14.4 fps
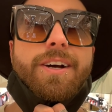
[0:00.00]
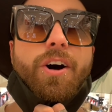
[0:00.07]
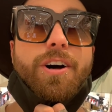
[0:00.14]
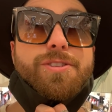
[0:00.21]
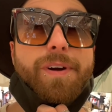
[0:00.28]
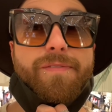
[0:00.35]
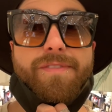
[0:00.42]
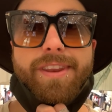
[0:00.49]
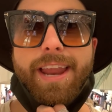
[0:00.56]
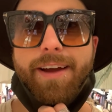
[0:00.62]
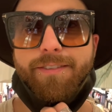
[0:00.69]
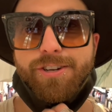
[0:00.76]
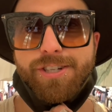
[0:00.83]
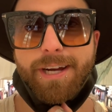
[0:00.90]
Also, I've
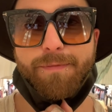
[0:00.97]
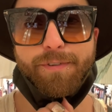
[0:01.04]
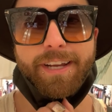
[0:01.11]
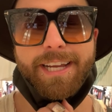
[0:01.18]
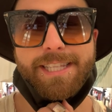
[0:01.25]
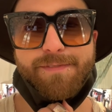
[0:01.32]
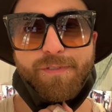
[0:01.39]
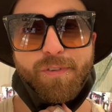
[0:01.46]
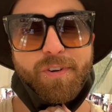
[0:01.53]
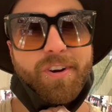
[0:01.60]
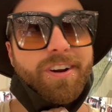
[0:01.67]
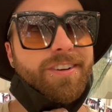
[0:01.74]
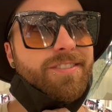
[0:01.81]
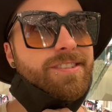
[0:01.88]
never shopped for kids before,